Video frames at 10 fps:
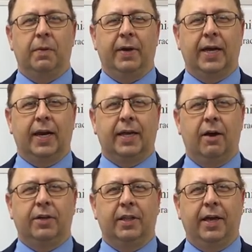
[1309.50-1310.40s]
I got a
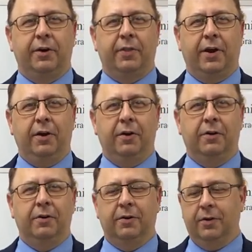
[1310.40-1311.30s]
calculator there?
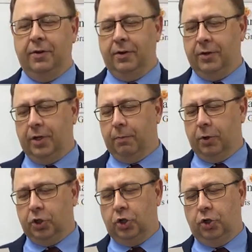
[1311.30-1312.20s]
You
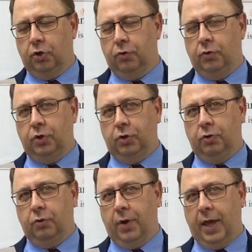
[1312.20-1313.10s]
push 2,
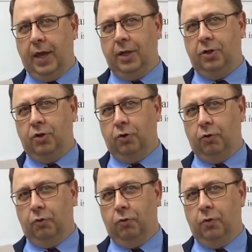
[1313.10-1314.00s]
2, 8,
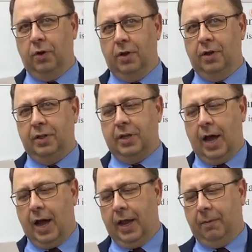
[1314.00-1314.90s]
2
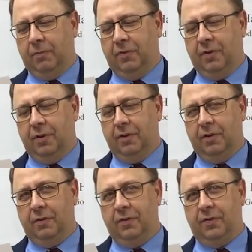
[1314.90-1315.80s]
times
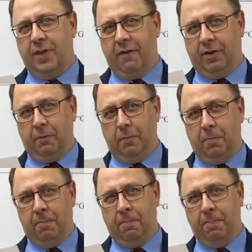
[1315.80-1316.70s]
7.
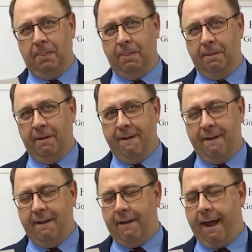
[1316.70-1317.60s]

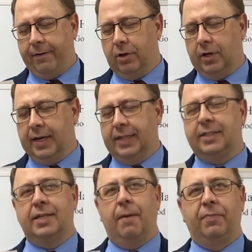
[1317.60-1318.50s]
And you'll get
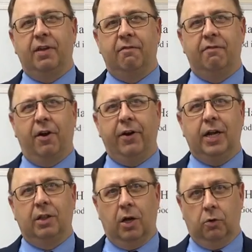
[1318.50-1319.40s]
something very
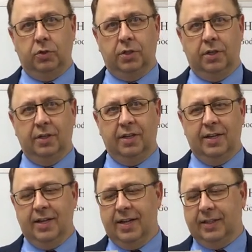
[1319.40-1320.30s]
close
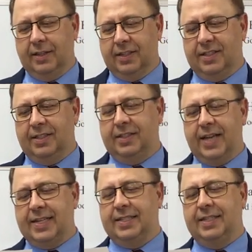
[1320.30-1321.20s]
to
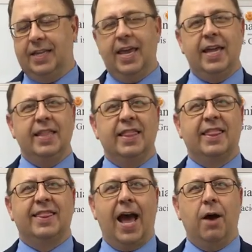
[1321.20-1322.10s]

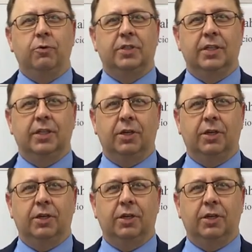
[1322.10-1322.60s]
16,000